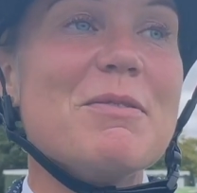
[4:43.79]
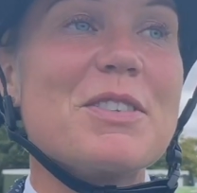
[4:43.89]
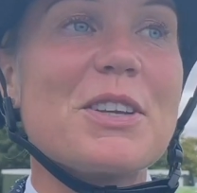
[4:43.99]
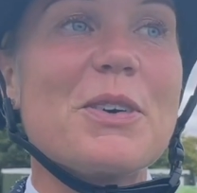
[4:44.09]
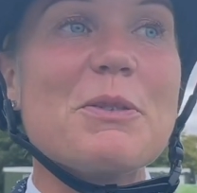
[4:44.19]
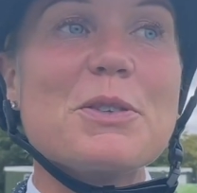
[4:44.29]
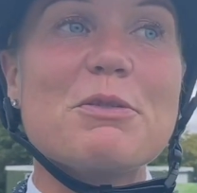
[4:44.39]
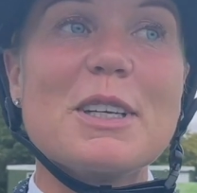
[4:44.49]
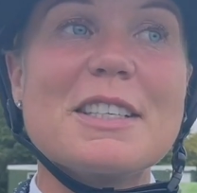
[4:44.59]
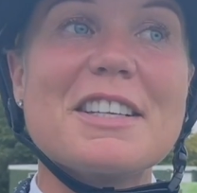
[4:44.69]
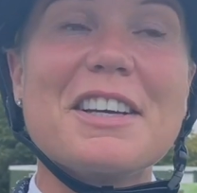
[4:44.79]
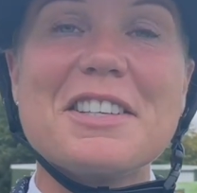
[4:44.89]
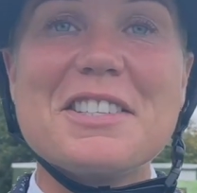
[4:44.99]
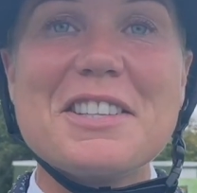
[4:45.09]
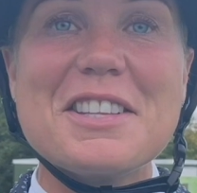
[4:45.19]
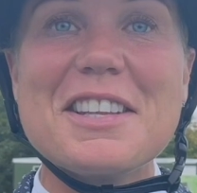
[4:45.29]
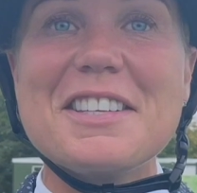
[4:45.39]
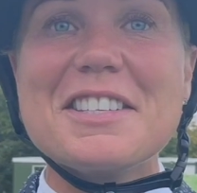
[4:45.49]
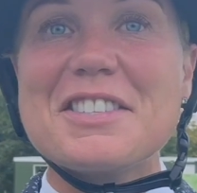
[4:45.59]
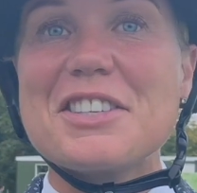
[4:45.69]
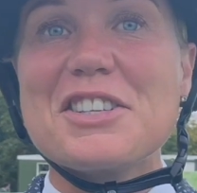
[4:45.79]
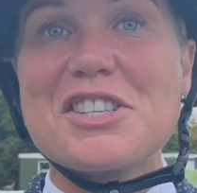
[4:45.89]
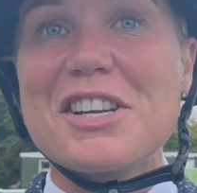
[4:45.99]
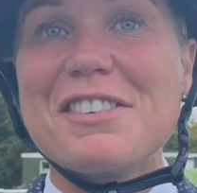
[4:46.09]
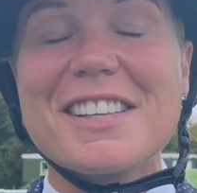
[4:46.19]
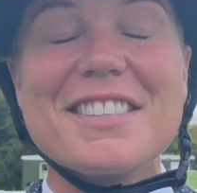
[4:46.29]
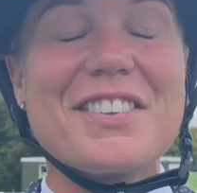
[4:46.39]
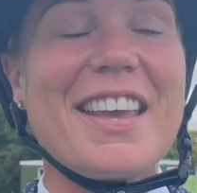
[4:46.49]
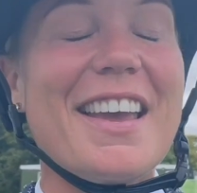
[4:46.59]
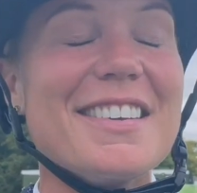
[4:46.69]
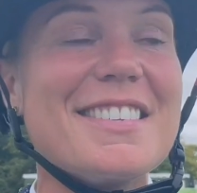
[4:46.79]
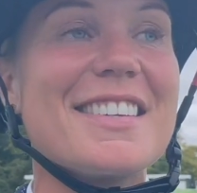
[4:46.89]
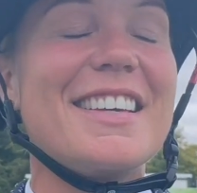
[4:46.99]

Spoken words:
so I was really delighted that they didn't start cheering till the end.